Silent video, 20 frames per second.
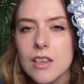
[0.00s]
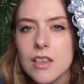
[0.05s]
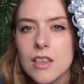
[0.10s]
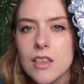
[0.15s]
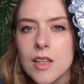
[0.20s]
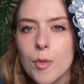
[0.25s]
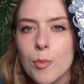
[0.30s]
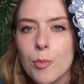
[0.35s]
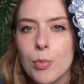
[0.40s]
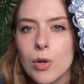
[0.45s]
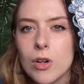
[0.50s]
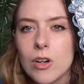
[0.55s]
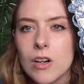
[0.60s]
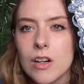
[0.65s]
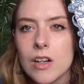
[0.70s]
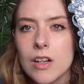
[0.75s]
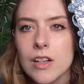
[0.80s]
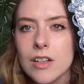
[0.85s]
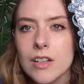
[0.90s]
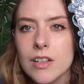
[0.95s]
the
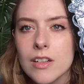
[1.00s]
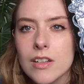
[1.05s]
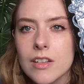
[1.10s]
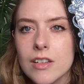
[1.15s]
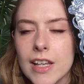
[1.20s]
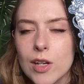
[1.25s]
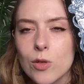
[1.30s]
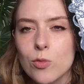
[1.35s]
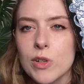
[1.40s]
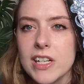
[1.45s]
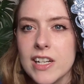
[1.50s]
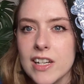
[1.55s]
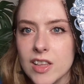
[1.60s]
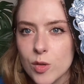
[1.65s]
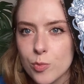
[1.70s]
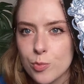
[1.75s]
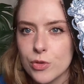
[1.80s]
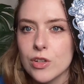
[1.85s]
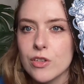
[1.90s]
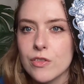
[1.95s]
book, like reading
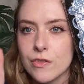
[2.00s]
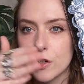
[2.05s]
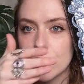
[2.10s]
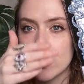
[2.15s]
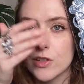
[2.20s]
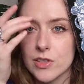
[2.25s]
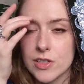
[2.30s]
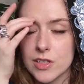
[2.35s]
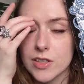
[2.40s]
the book first